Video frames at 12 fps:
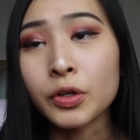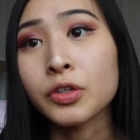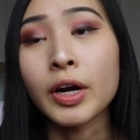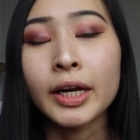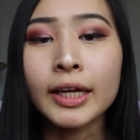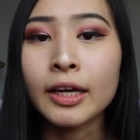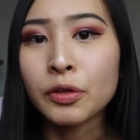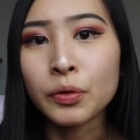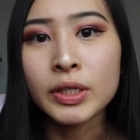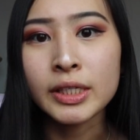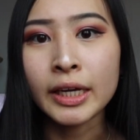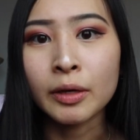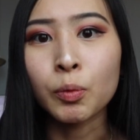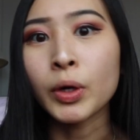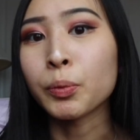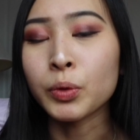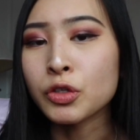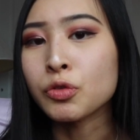or trying to get you to say,
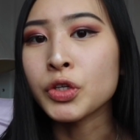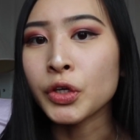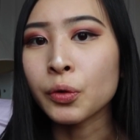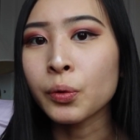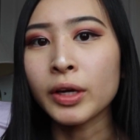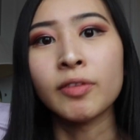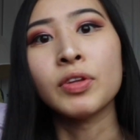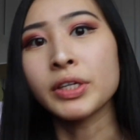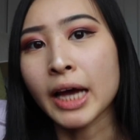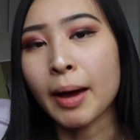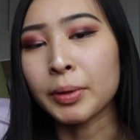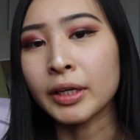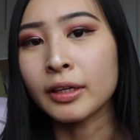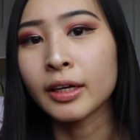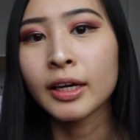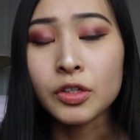what would you do if this happened?